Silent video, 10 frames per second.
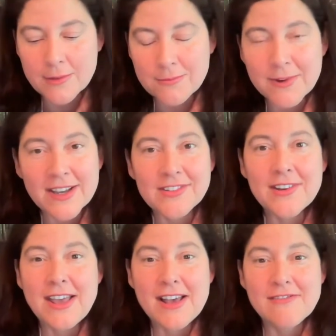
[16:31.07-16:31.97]
We also
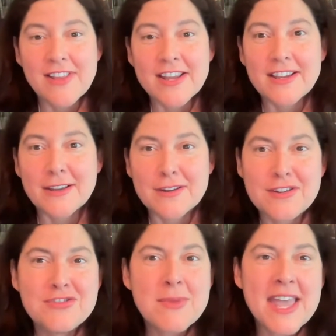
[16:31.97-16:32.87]
have like
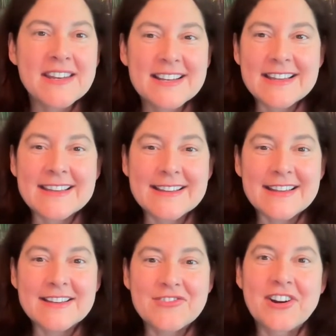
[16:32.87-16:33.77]
humanity in
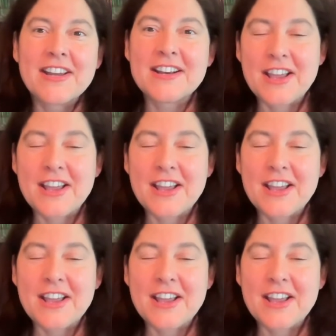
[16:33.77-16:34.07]
it, right?